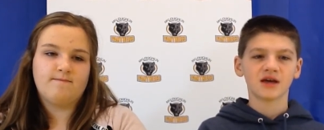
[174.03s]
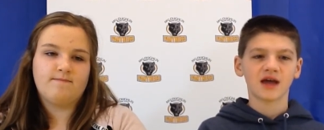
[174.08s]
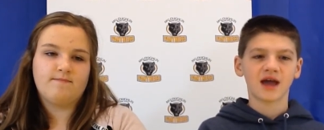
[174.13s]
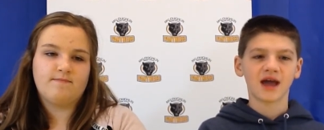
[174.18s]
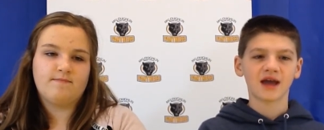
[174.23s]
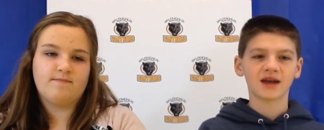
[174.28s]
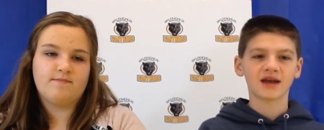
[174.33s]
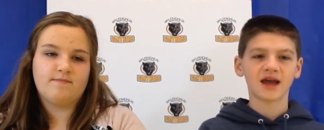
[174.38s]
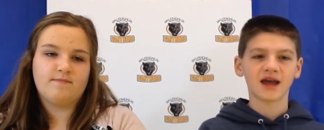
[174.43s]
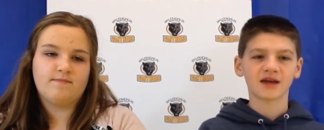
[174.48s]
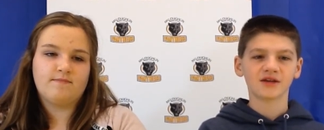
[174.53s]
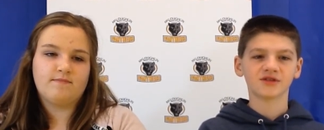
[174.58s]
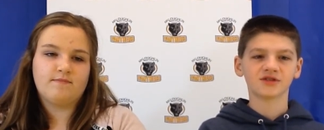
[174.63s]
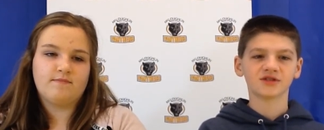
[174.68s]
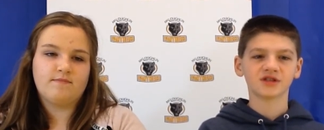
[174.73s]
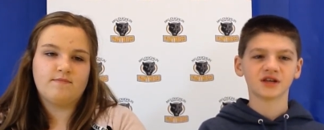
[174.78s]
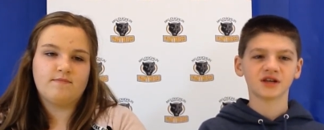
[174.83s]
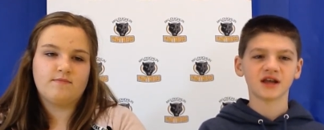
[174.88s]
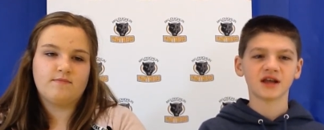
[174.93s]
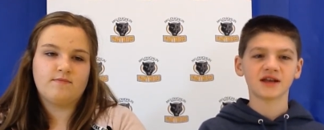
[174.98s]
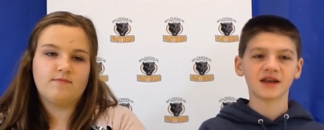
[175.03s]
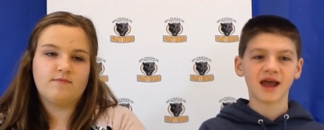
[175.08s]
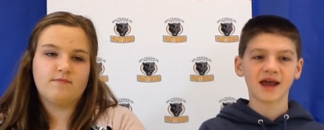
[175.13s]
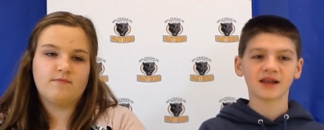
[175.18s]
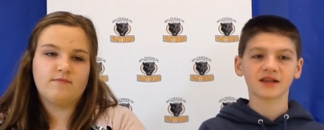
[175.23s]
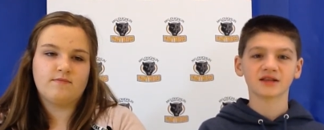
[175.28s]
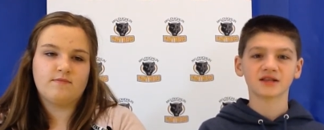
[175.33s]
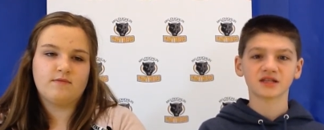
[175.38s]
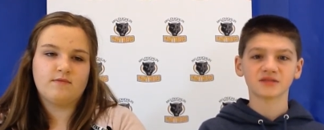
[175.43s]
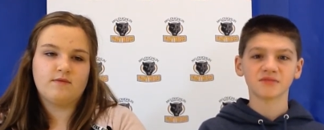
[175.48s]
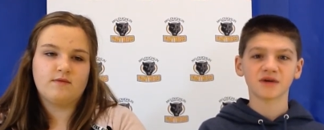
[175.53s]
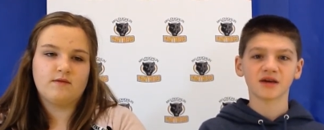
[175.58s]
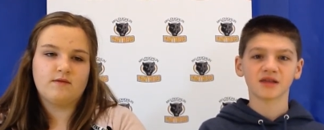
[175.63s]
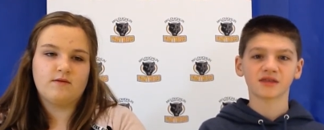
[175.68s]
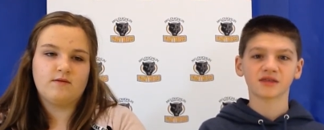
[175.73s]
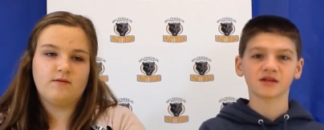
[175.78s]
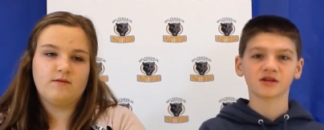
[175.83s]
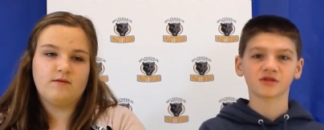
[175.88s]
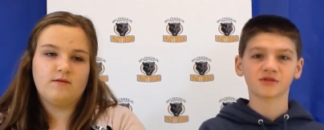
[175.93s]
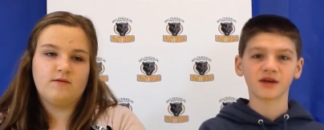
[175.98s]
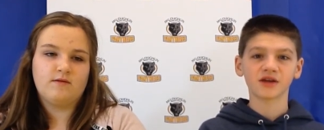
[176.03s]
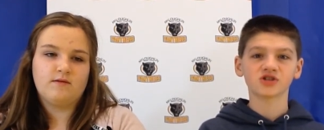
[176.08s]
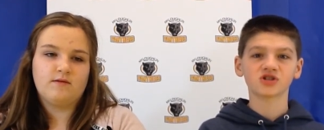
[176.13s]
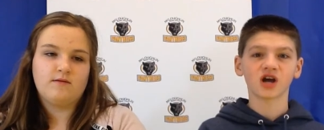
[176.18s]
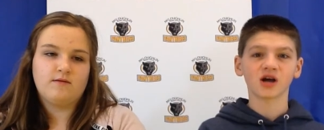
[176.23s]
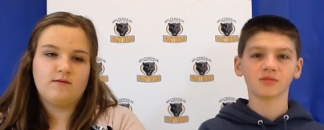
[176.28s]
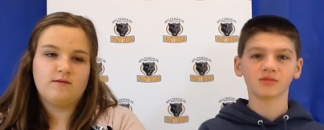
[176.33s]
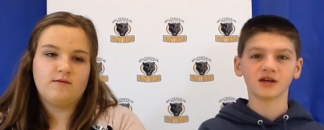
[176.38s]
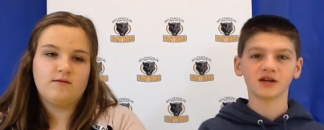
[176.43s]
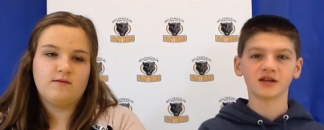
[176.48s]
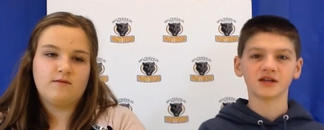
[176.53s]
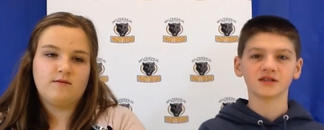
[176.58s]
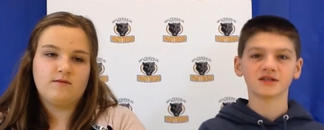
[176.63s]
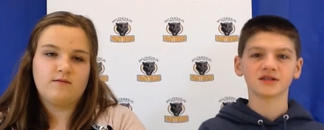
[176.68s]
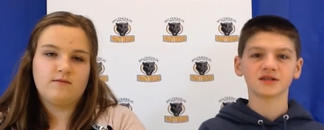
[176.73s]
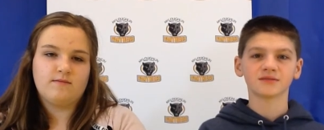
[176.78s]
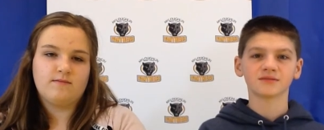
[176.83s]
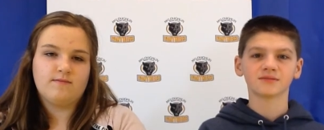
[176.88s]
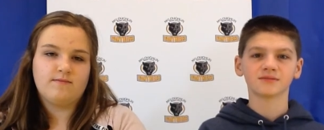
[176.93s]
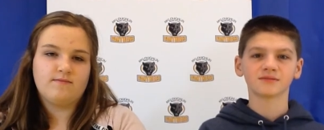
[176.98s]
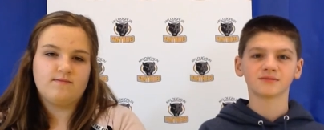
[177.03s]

Speaker 1: Hannah Anderson, and Natalie Smith. Great job, ladies.